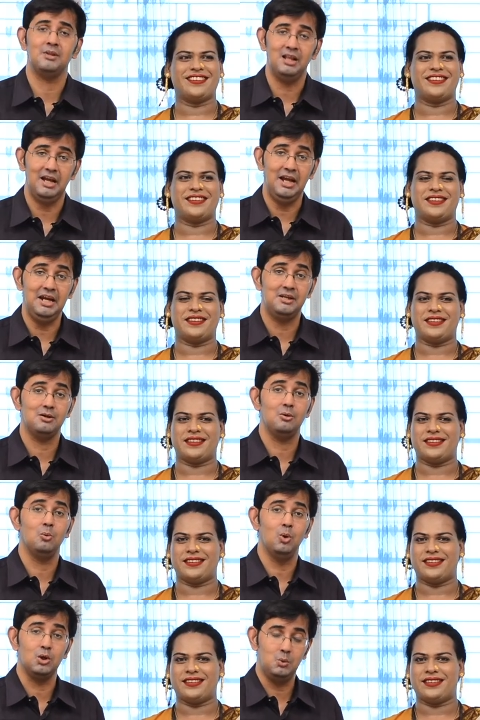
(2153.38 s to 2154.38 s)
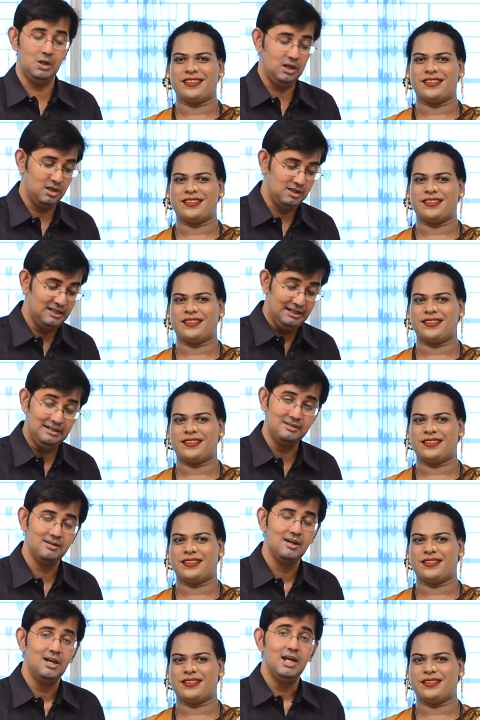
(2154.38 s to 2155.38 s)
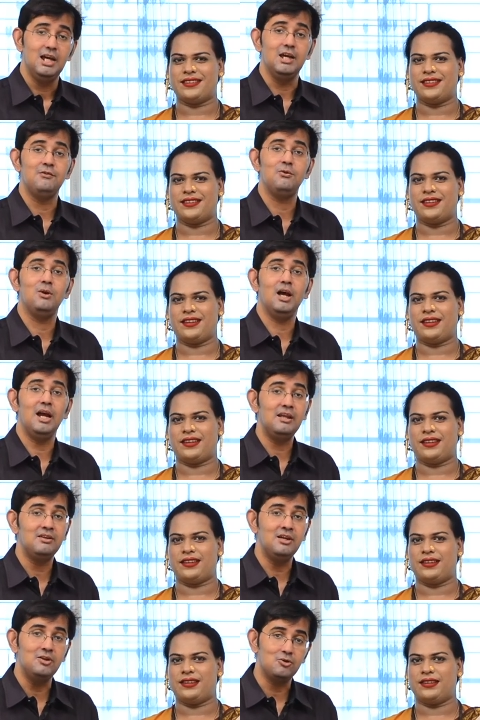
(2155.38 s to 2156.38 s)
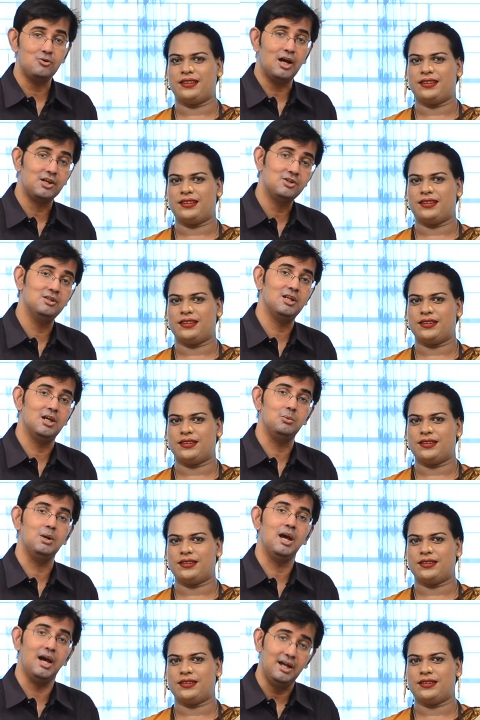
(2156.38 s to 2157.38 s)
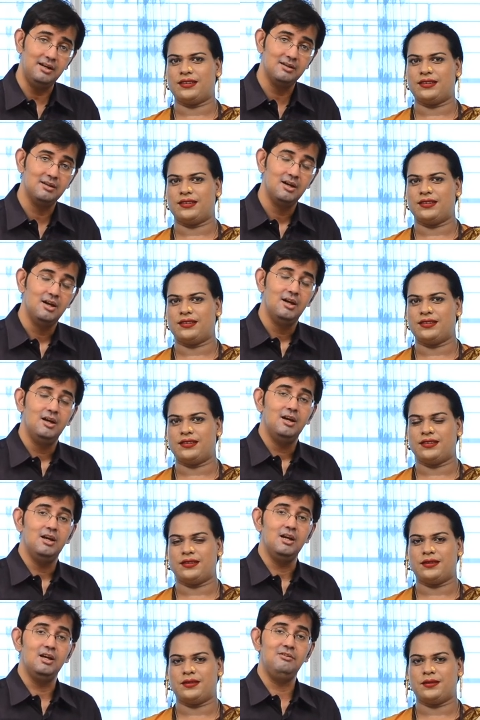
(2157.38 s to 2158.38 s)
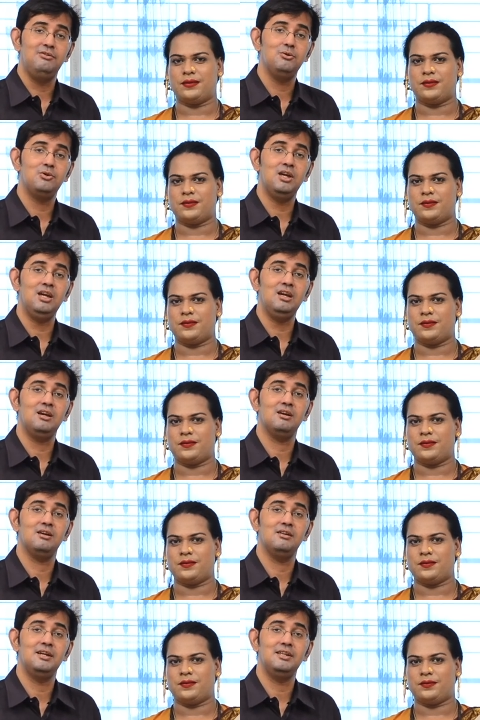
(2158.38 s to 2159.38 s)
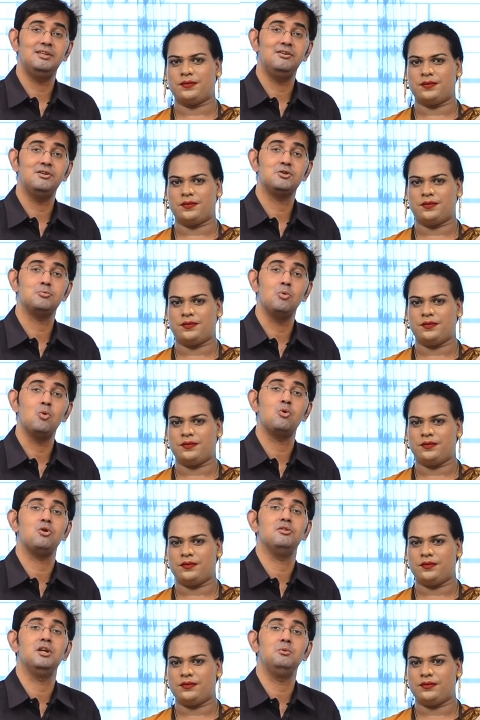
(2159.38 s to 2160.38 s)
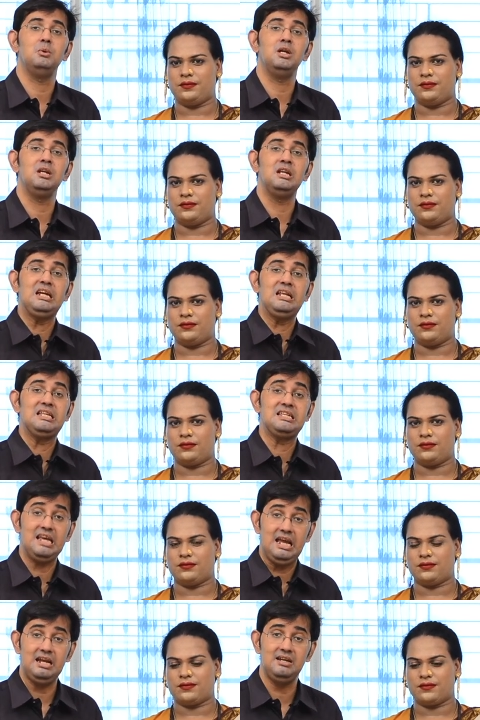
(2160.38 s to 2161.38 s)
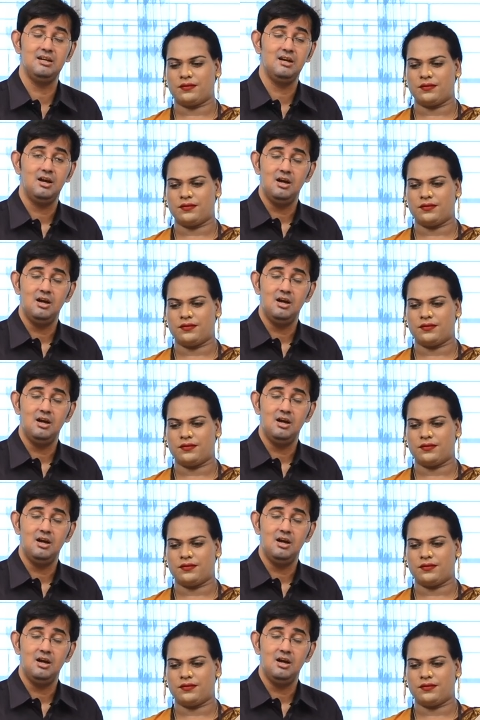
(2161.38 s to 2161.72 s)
Speaker 1: liked what we did, if you liked the interaction that we had, if you think that there is more that we need said,